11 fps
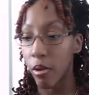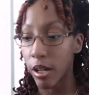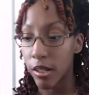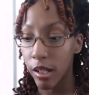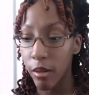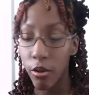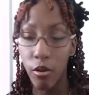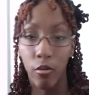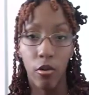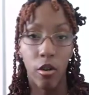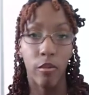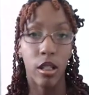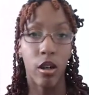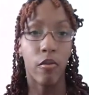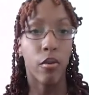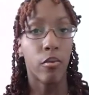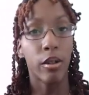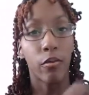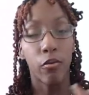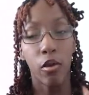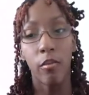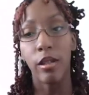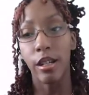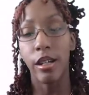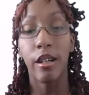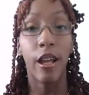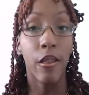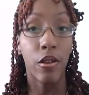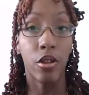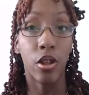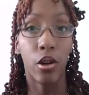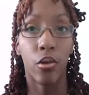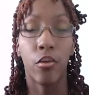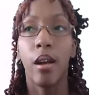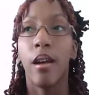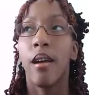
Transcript: what is the chemical form of sulfur, what form is it in the stone,